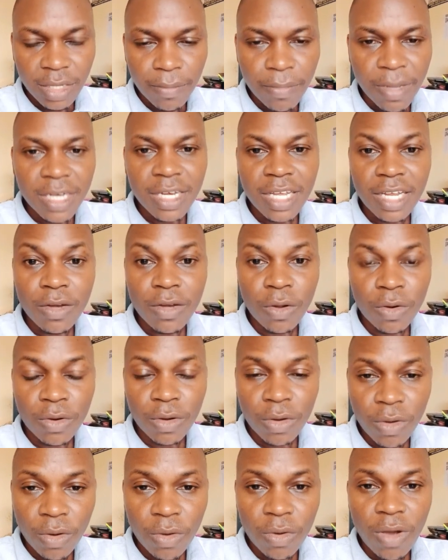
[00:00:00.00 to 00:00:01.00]
but they
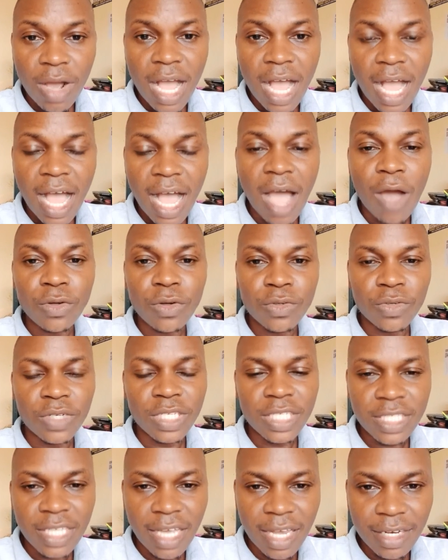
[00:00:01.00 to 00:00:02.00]
don't know how to
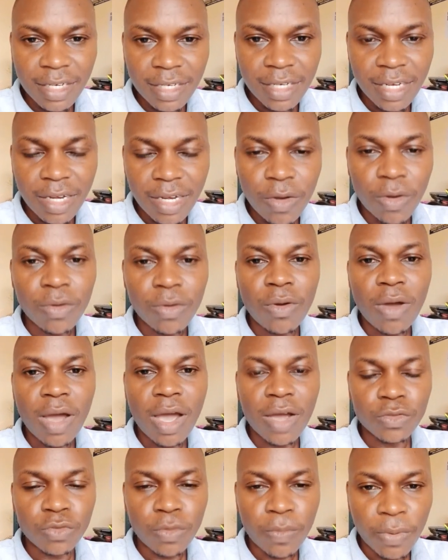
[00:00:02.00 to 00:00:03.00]
design, they don't know
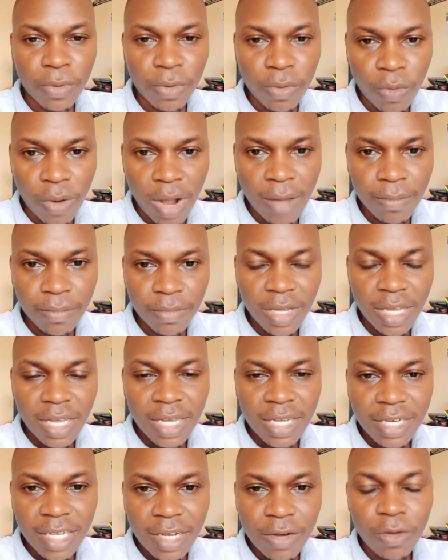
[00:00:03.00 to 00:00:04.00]
how to program,
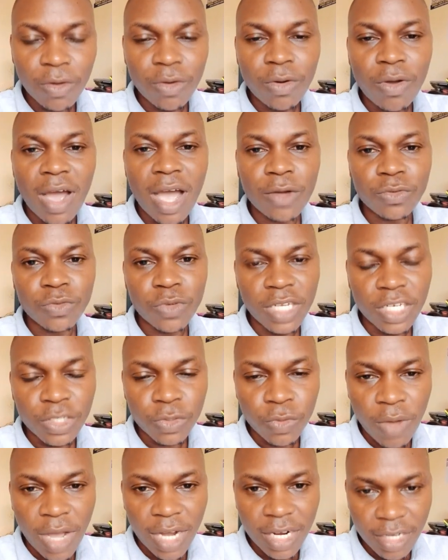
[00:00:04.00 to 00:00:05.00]
they don't know how to
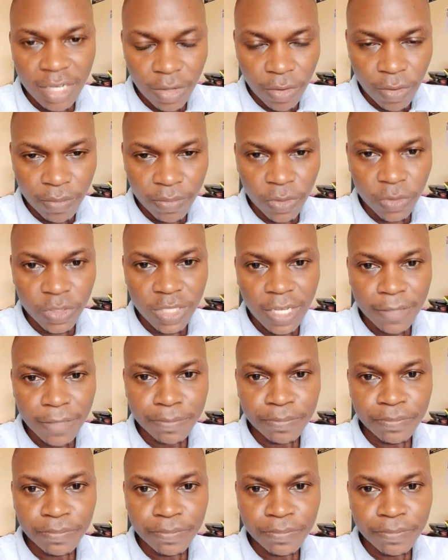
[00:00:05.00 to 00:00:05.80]
network the computer.